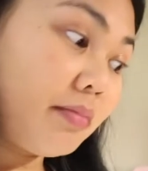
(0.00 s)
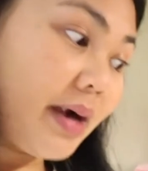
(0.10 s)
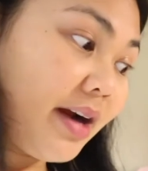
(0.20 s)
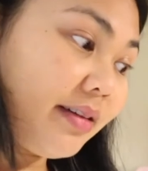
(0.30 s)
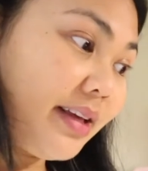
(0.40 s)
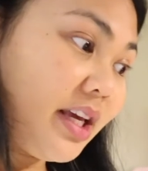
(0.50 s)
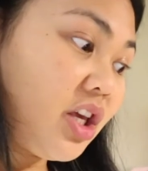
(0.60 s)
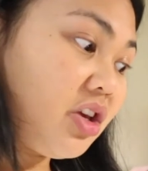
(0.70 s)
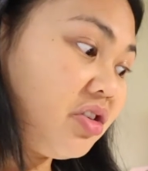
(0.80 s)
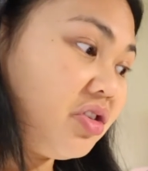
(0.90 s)

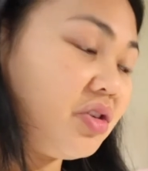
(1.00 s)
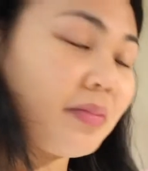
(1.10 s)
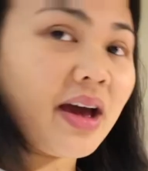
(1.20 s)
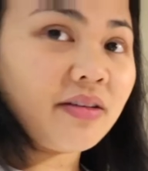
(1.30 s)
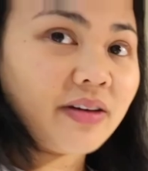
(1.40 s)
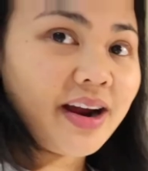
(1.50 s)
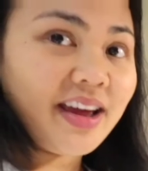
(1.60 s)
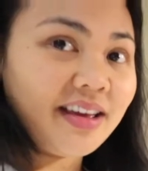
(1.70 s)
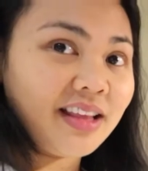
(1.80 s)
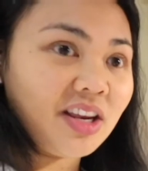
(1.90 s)
Apparently you pan fry
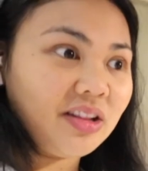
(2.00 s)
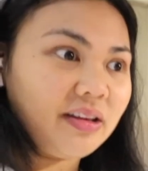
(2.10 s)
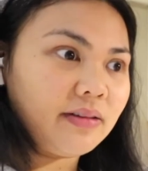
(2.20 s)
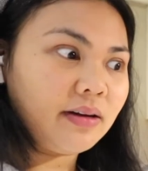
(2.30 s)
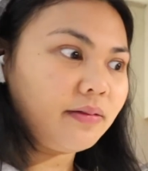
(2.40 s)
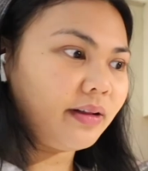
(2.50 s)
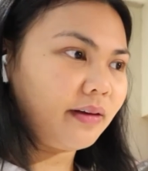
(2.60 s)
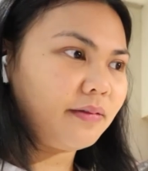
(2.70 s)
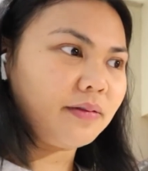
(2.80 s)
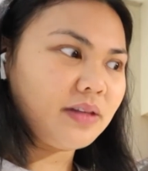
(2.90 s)
it and then you leave it in for like
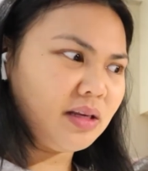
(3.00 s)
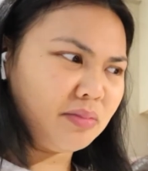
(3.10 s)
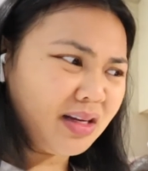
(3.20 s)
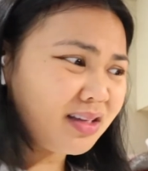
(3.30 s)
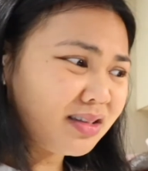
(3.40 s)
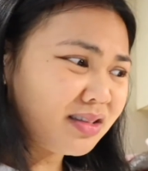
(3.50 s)
fifteen minutes.